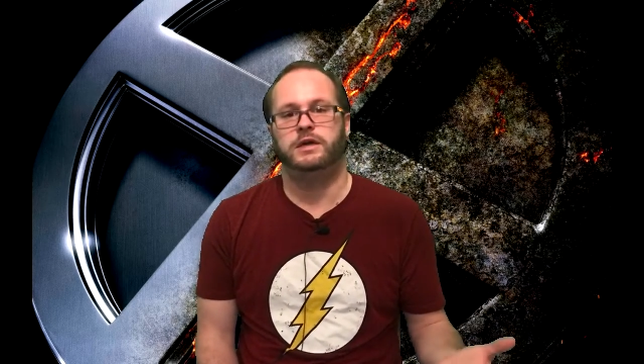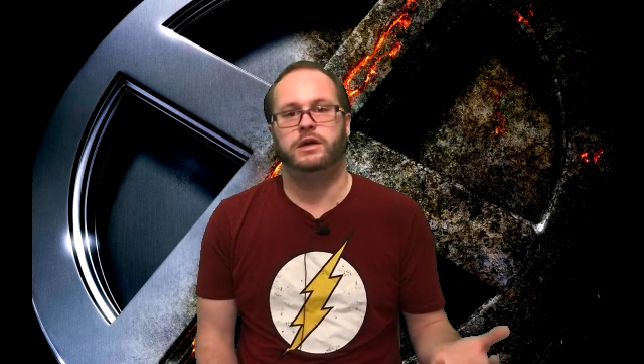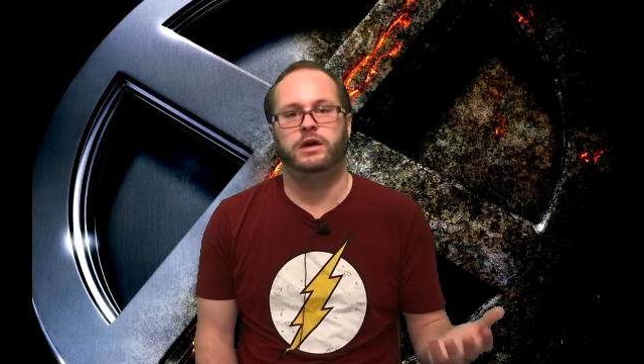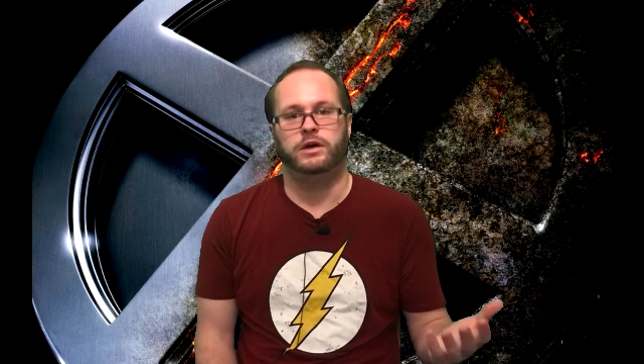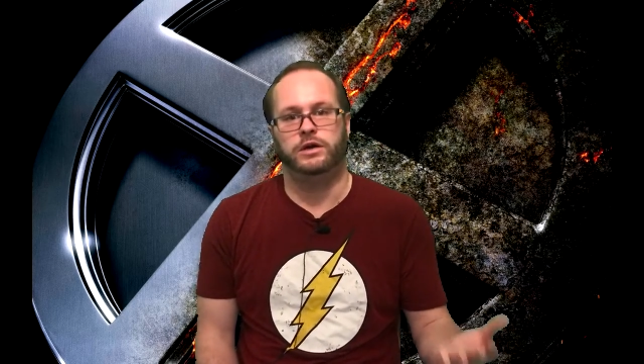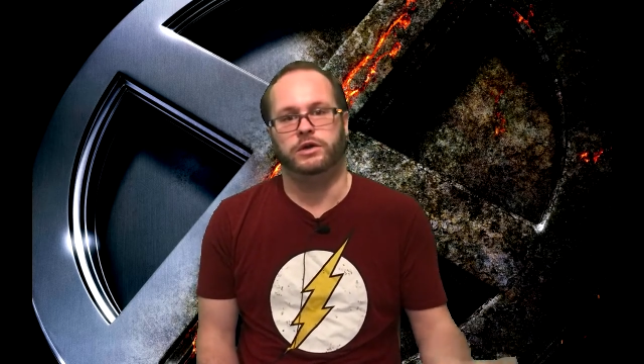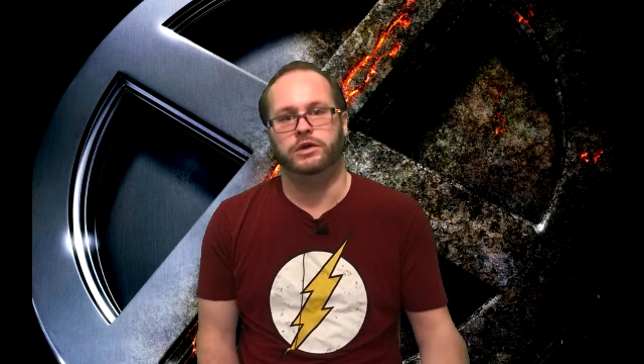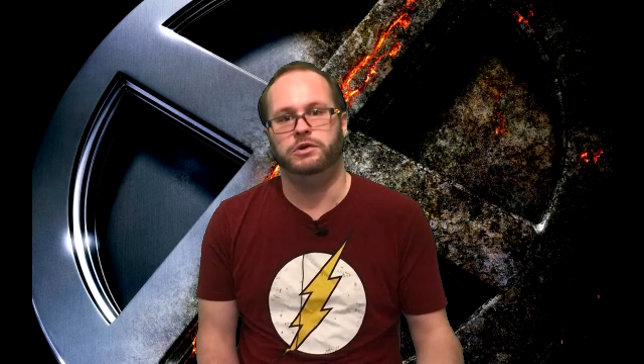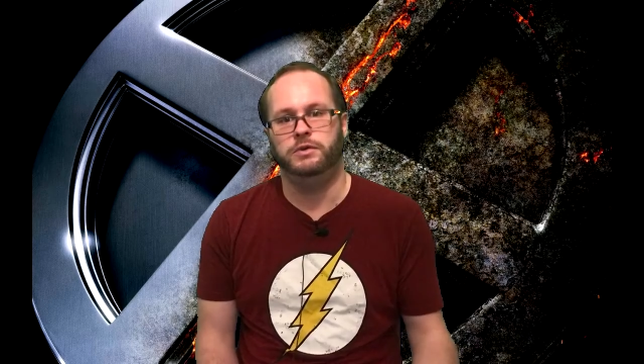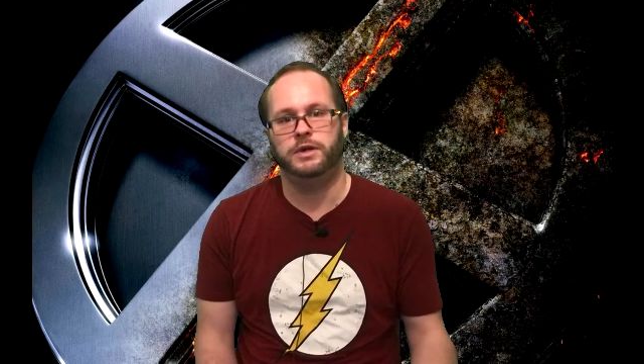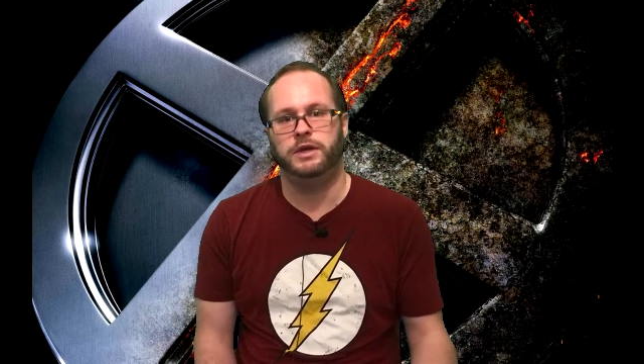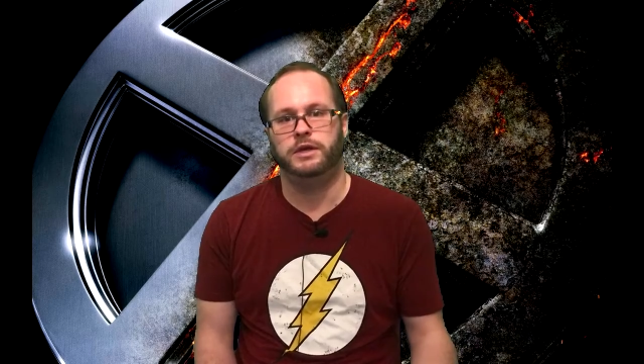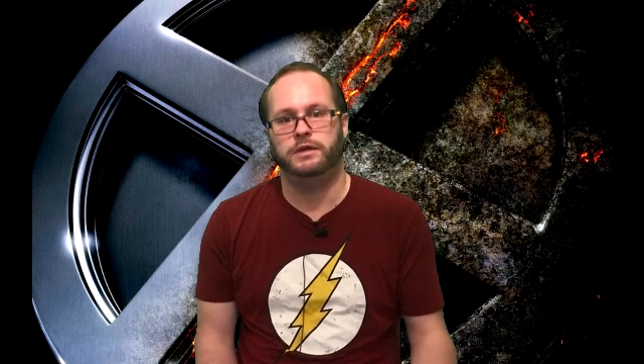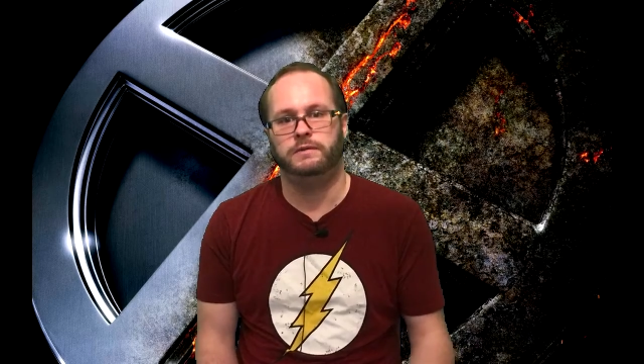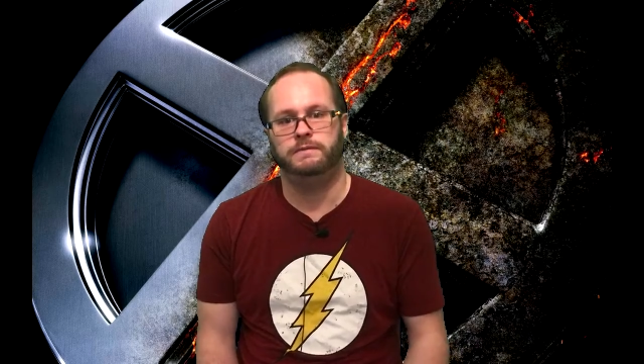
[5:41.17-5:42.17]

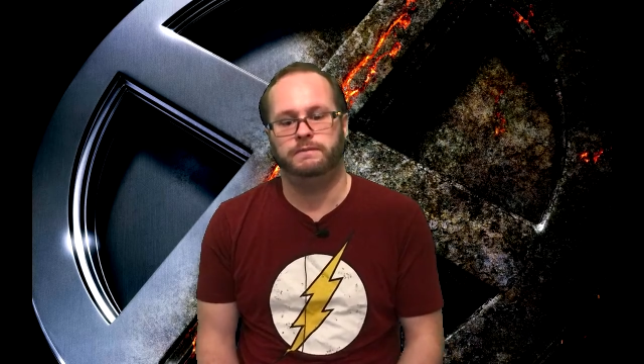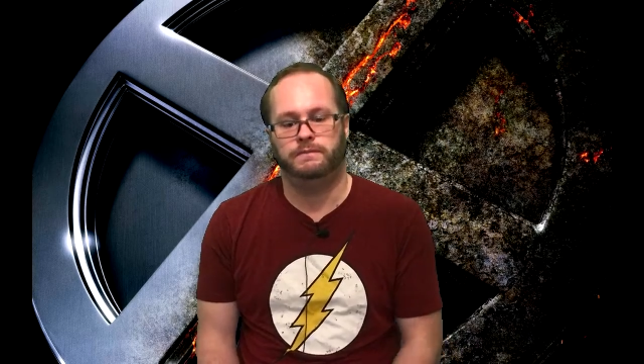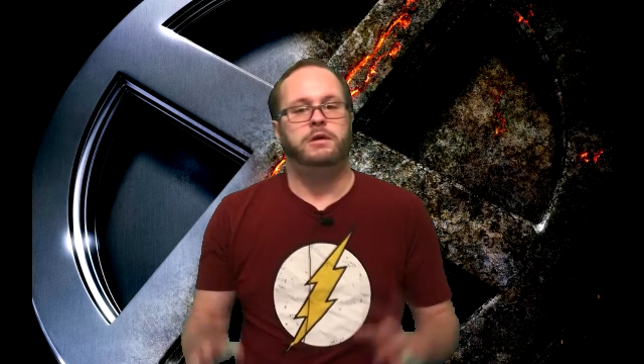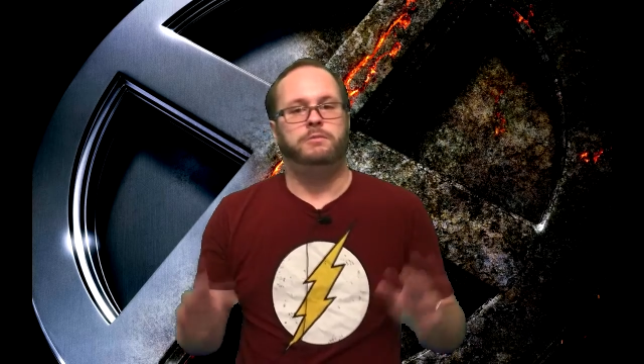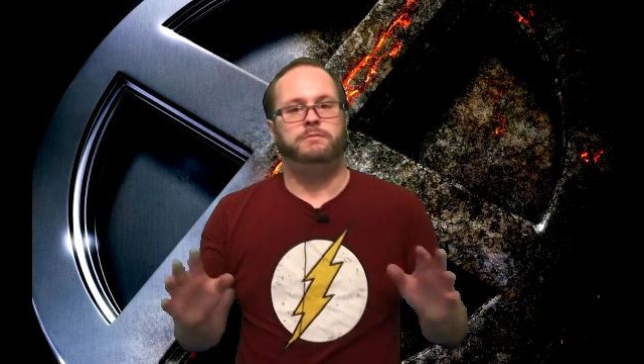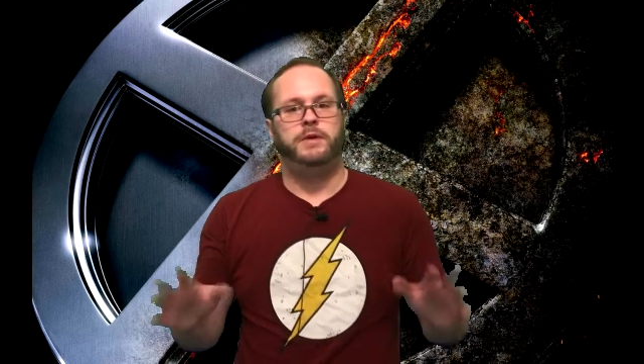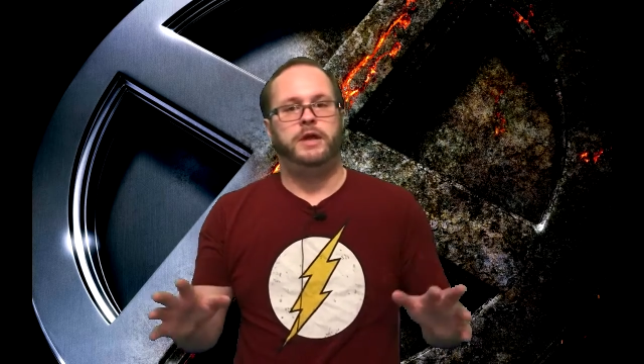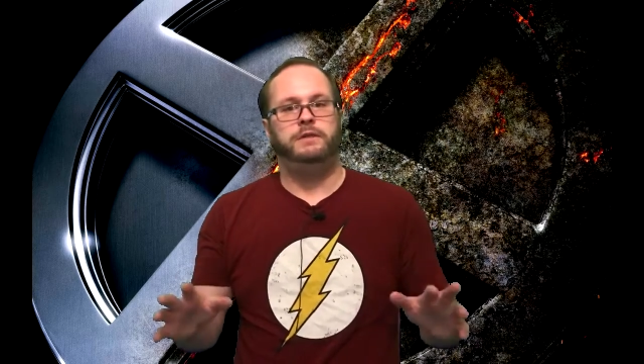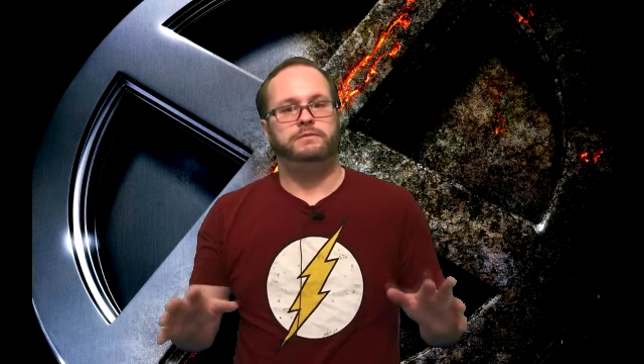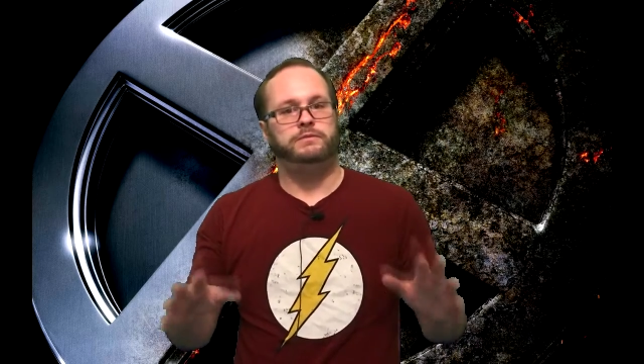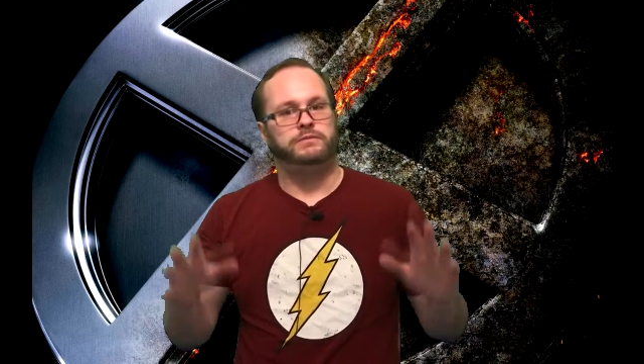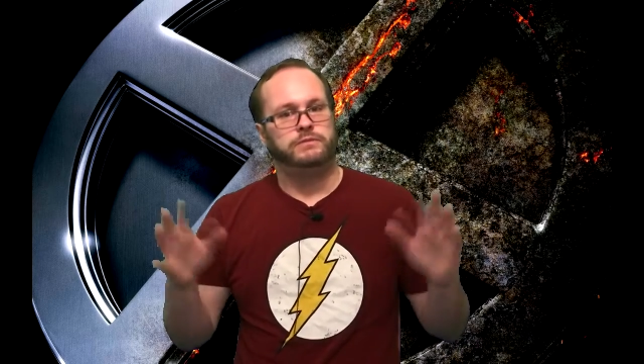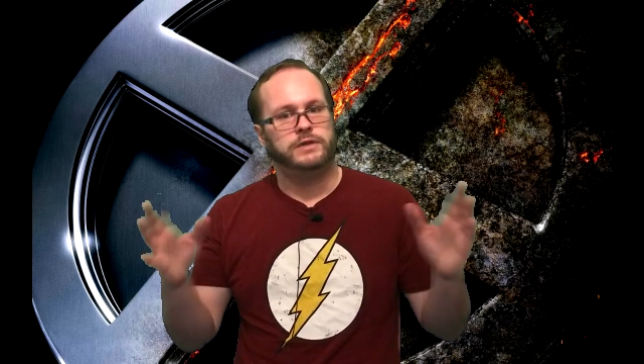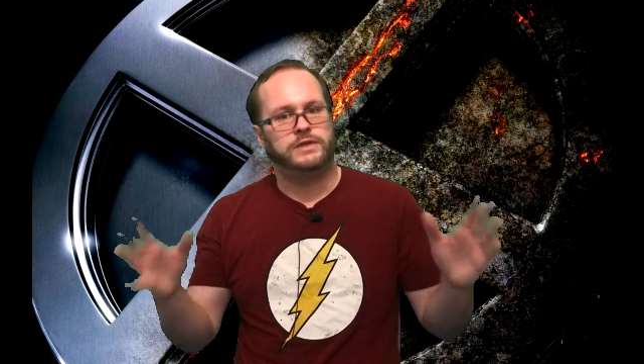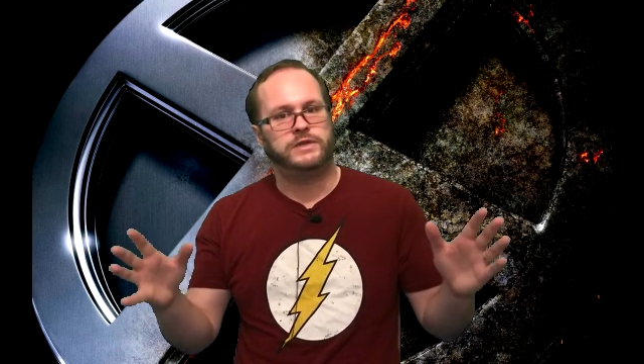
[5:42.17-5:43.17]
continuity. But
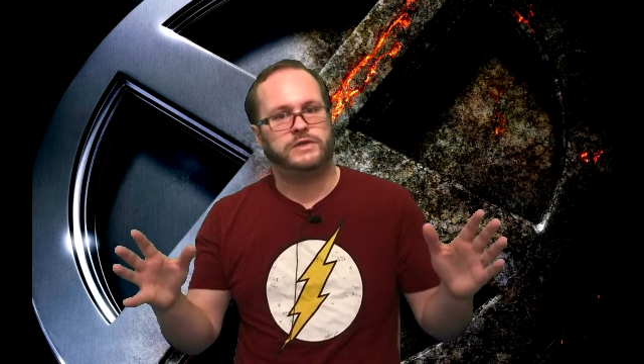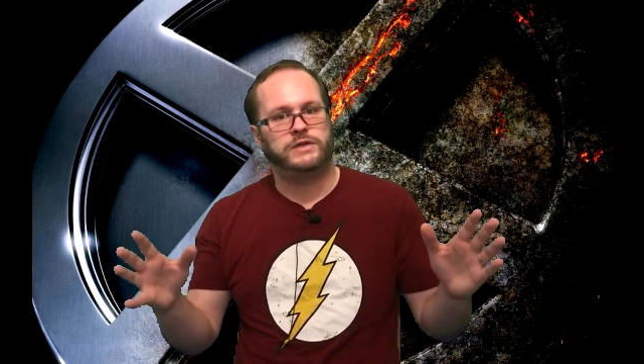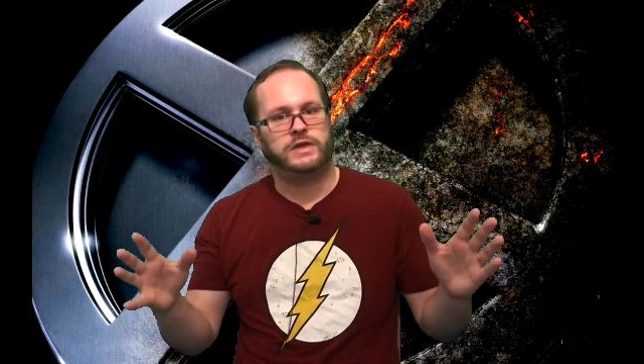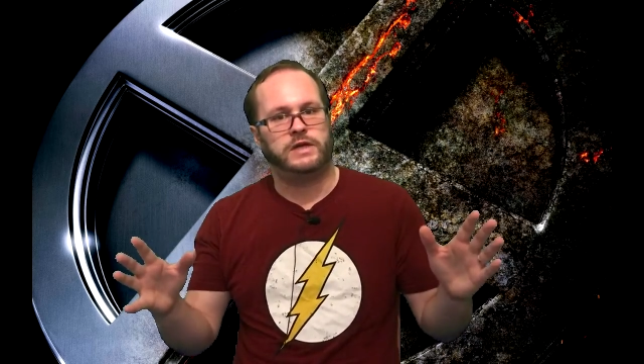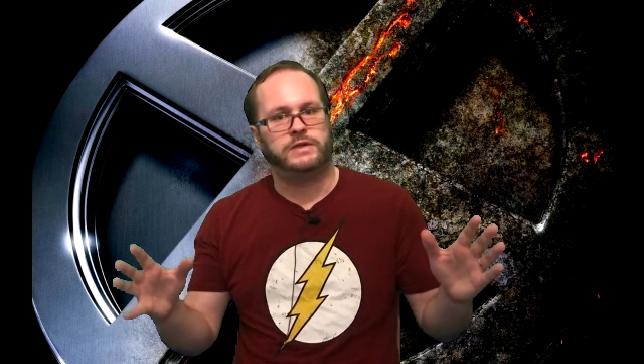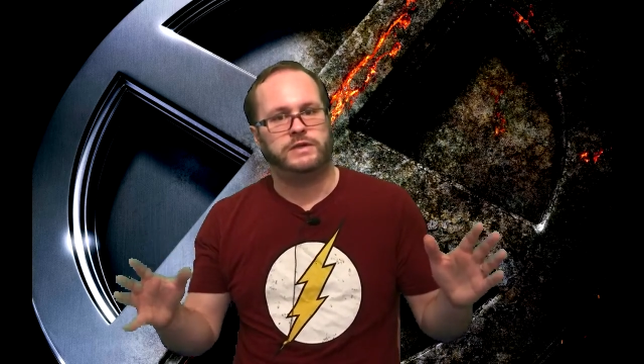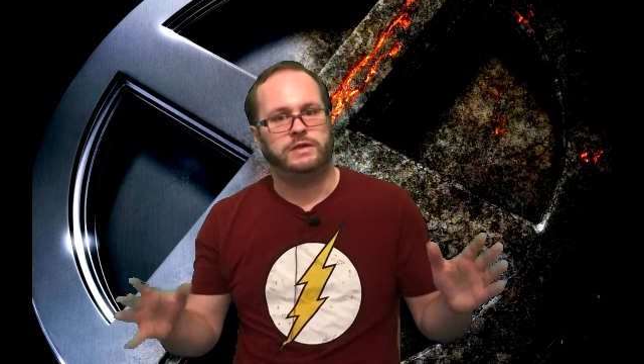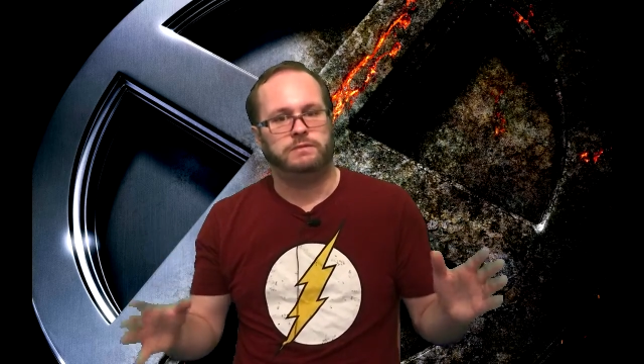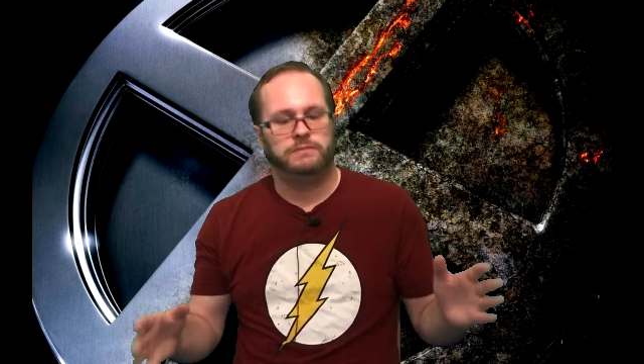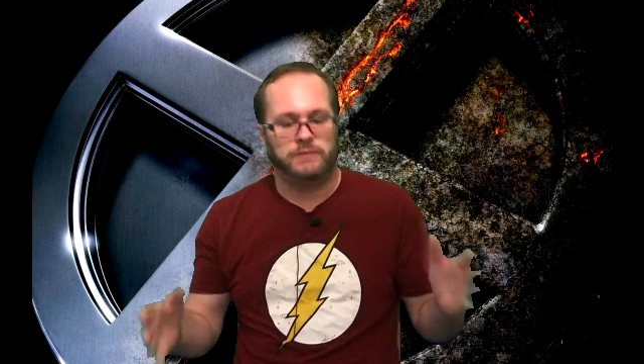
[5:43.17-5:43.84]
let's discuss it.